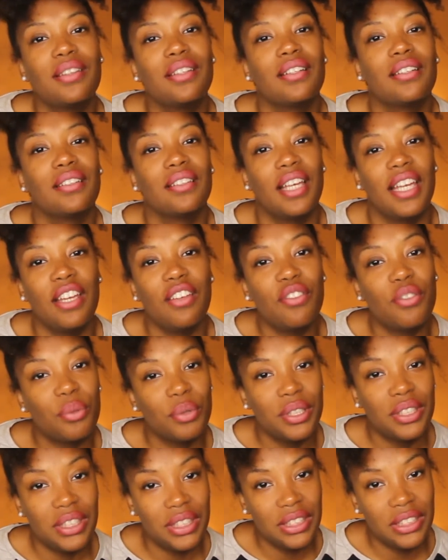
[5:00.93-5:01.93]
the length
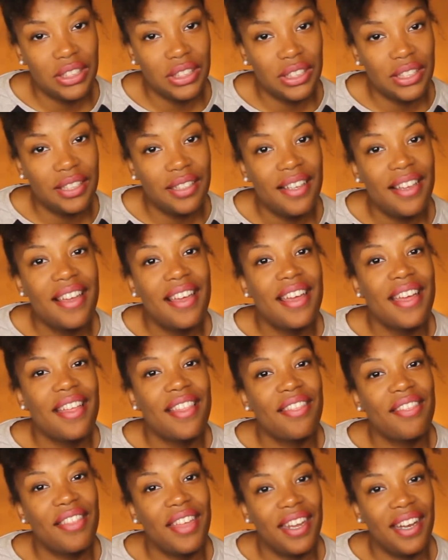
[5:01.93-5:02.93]
retention
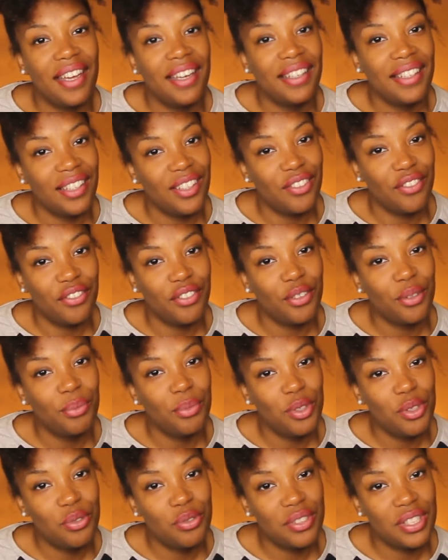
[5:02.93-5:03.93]
that I get from
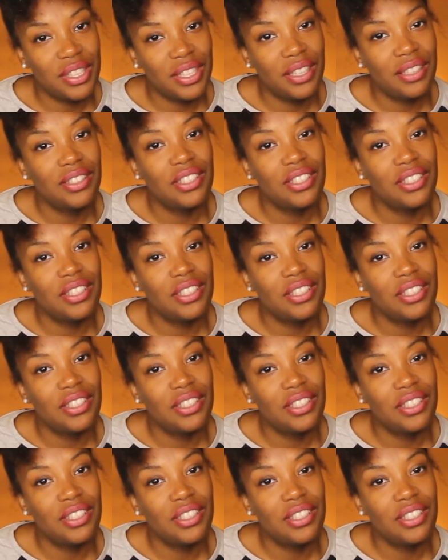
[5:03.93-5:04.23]
using